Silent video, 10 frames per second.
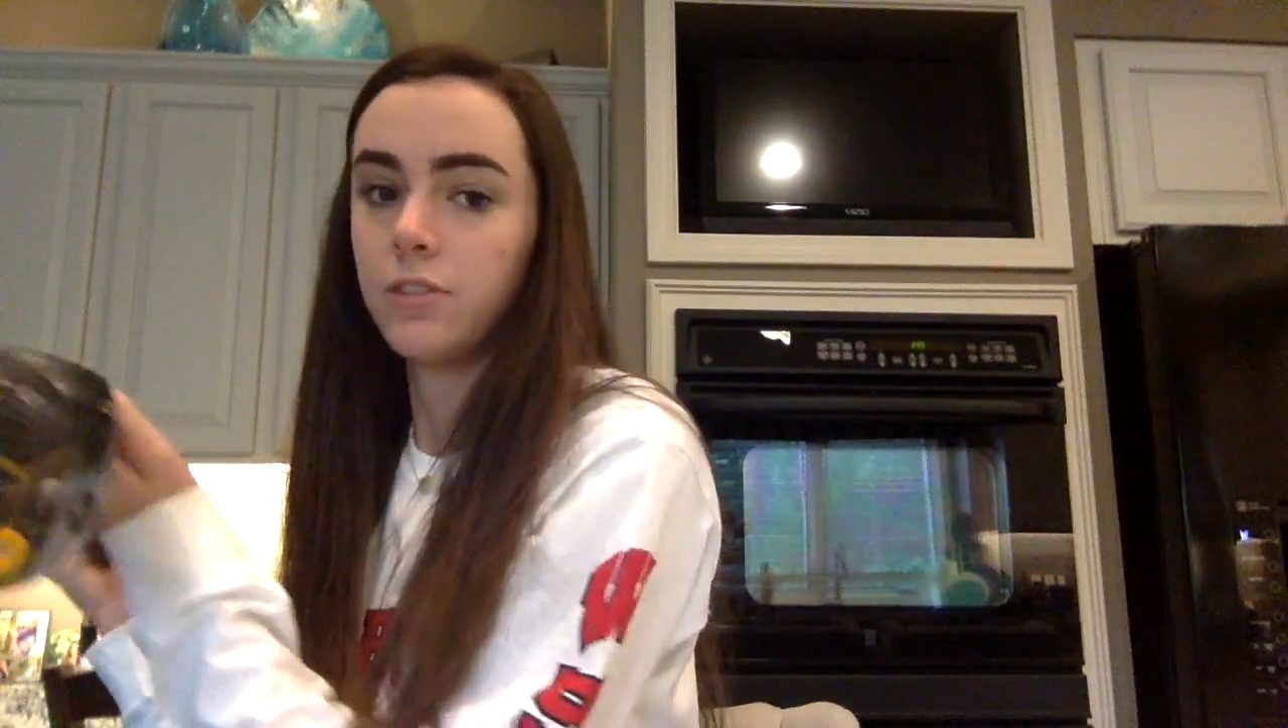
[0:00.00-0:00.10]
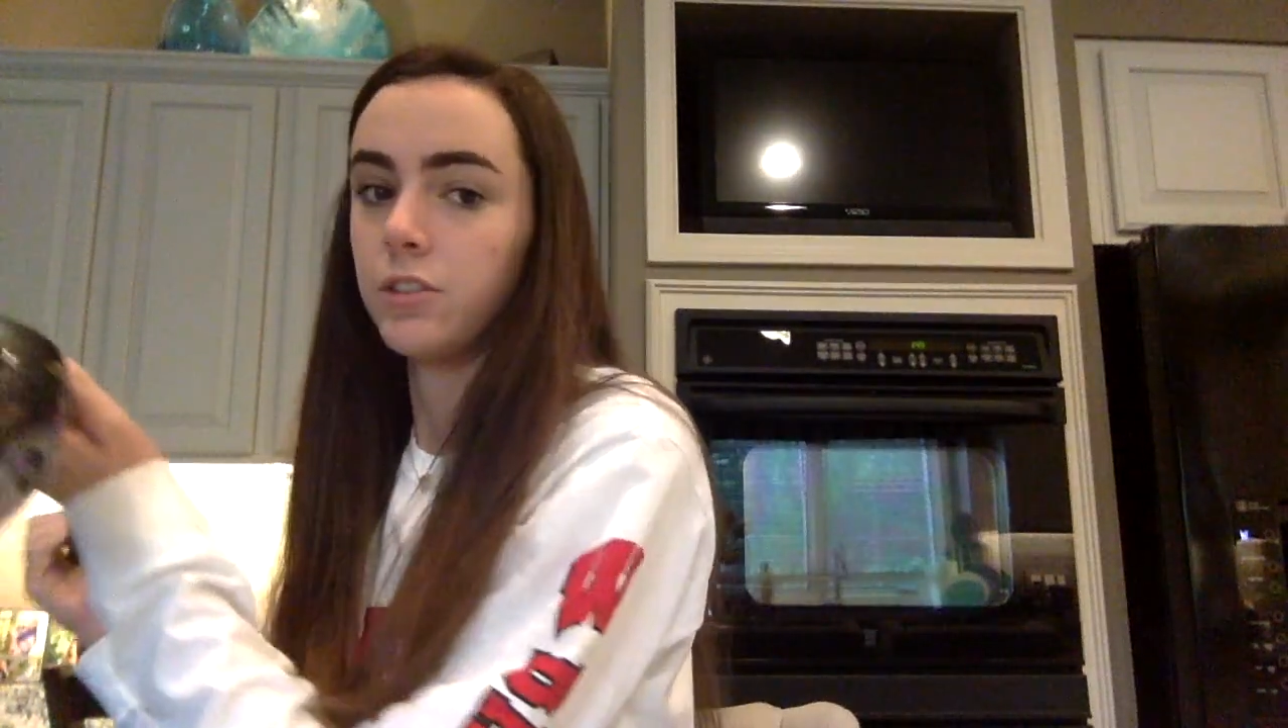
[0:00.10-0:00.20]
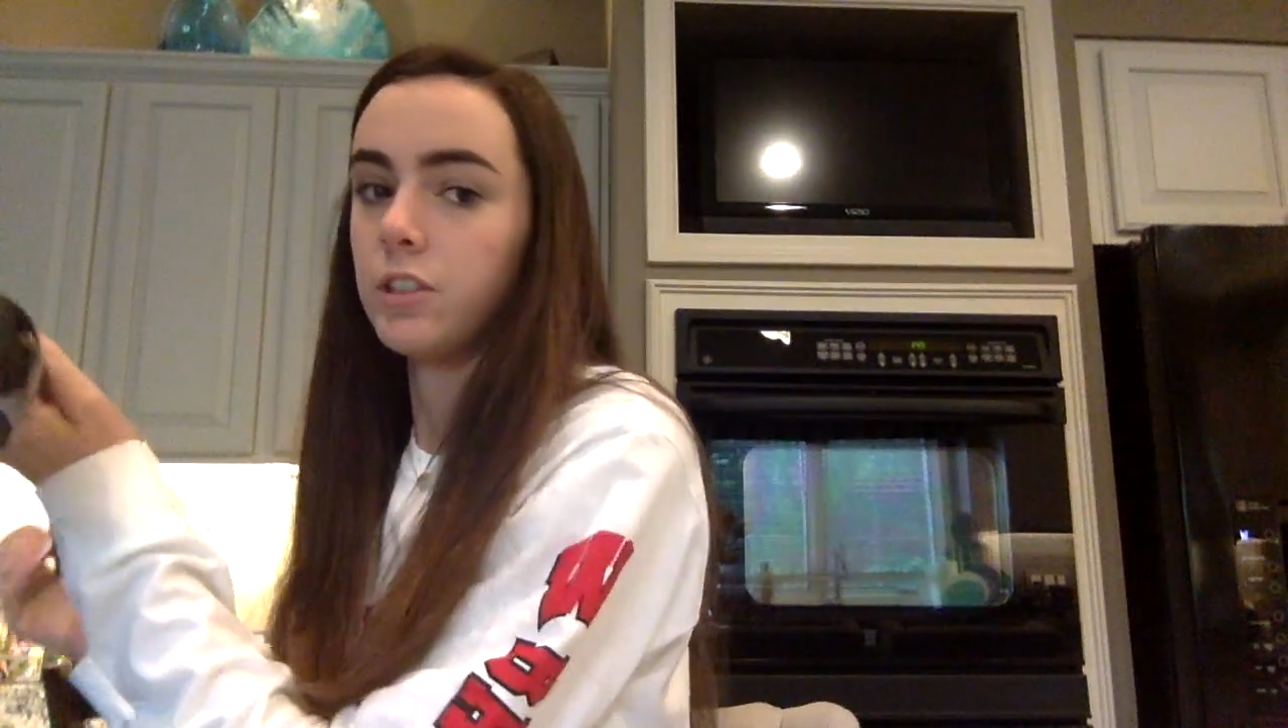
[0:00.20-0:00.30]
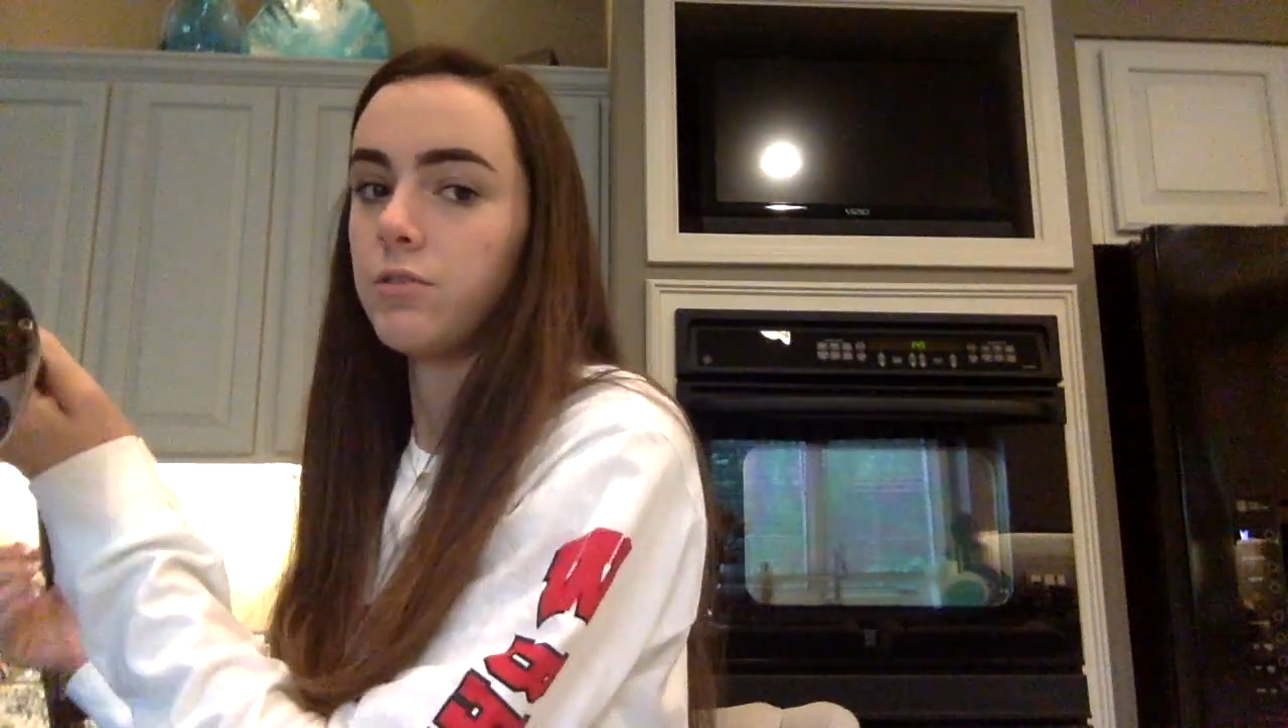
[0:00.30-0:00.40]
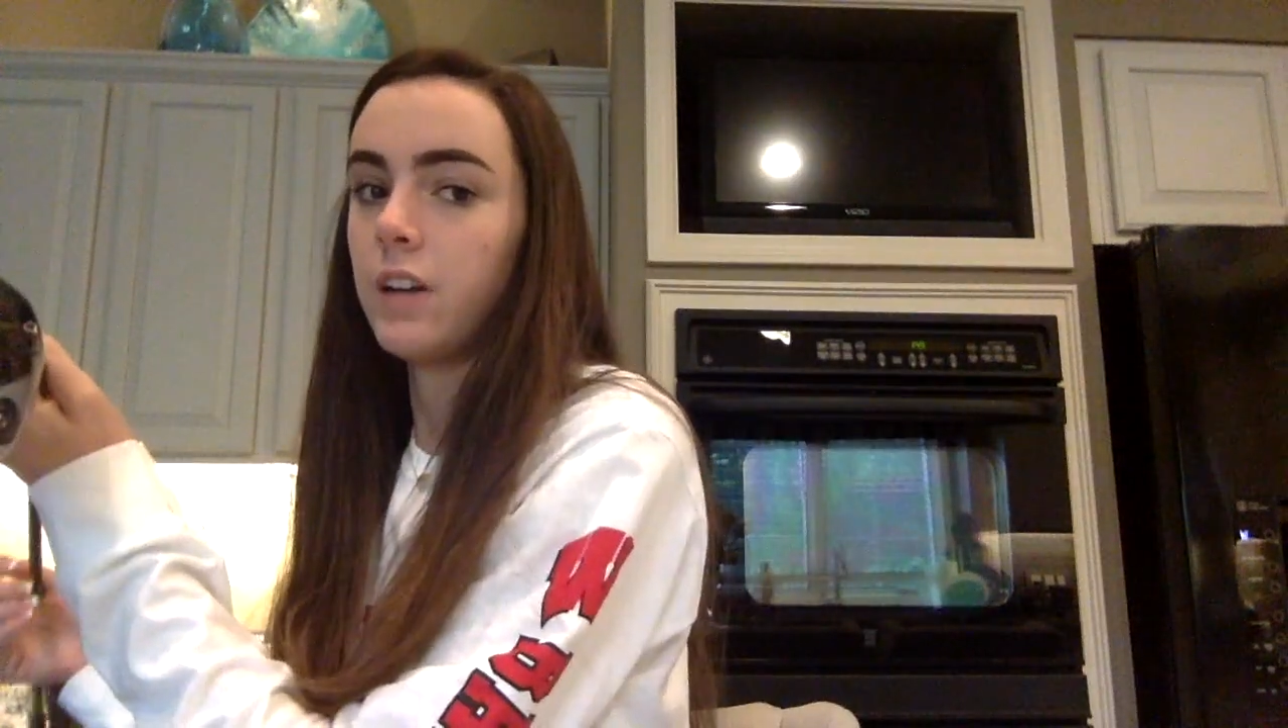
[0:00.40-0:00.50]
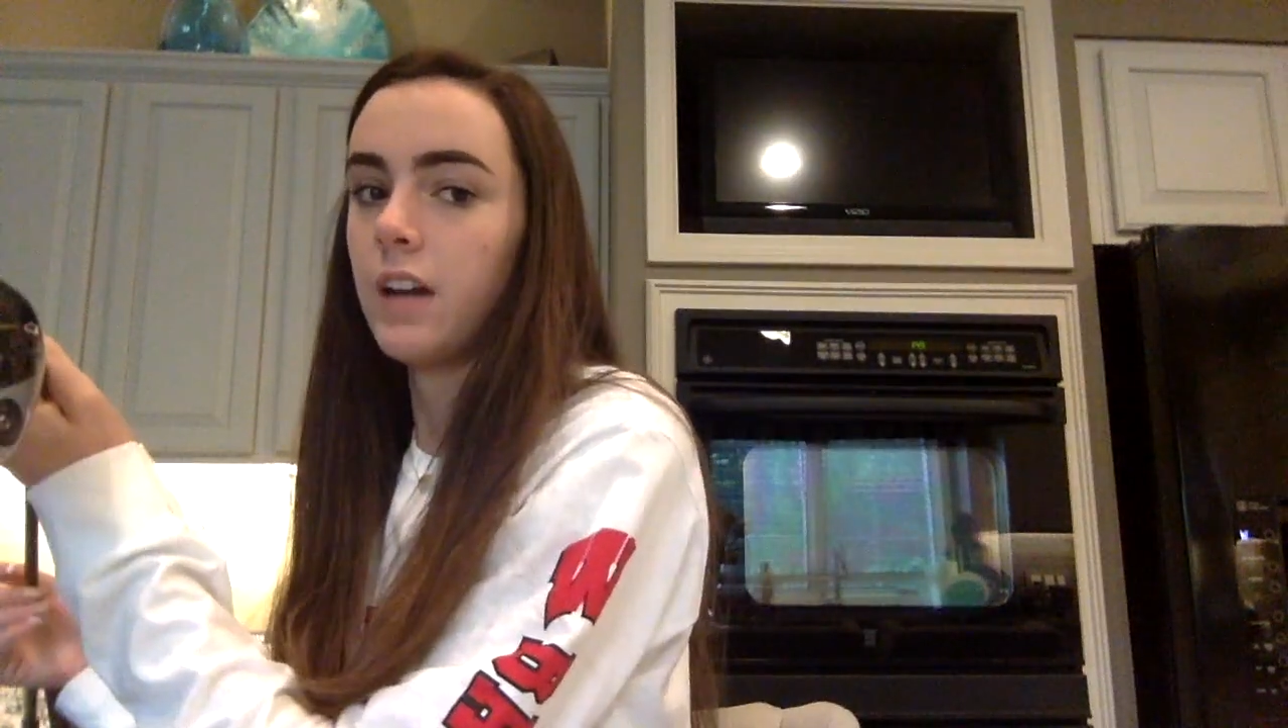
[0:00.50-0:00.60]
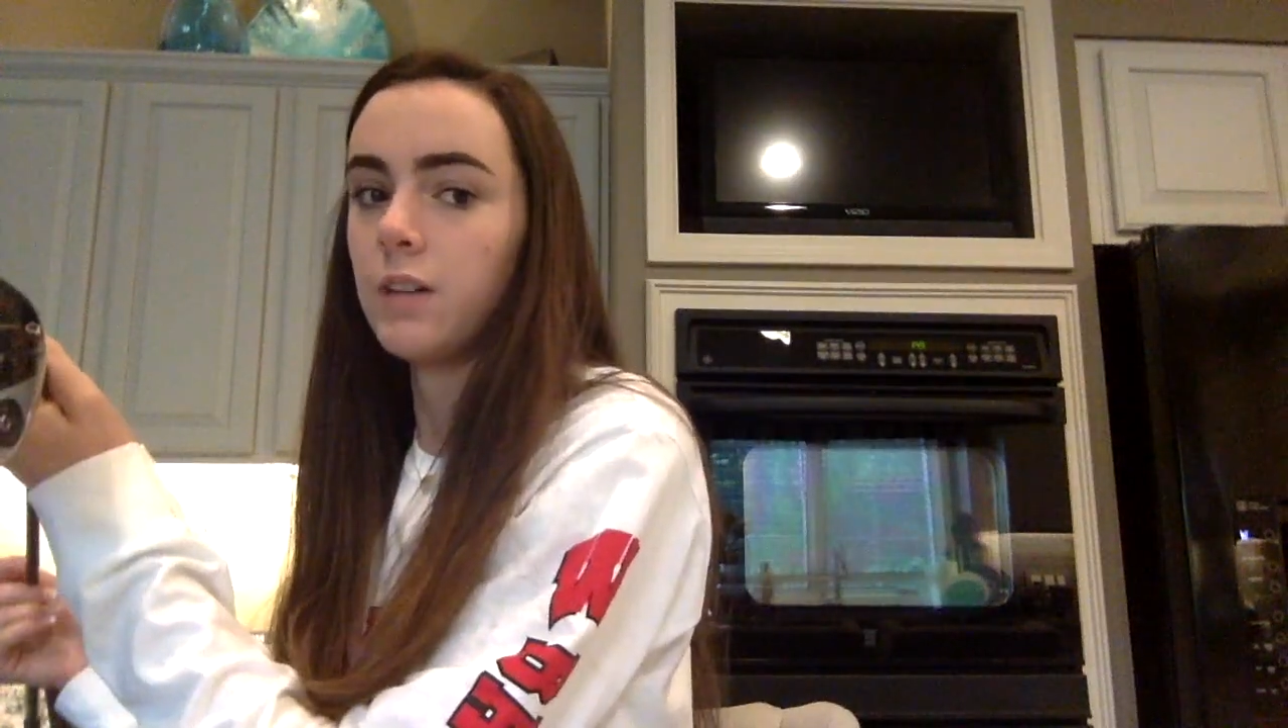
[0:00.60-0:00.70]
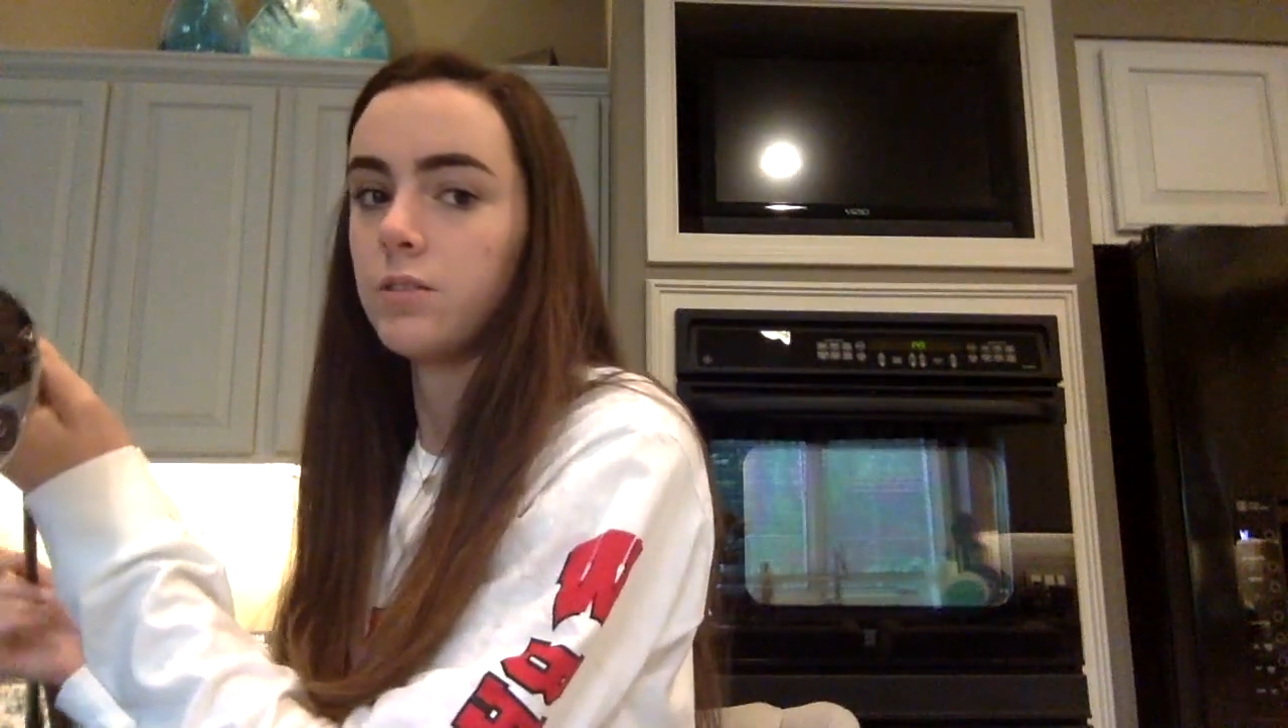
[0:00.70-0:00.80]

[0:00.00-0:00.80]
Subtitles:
degrees right now,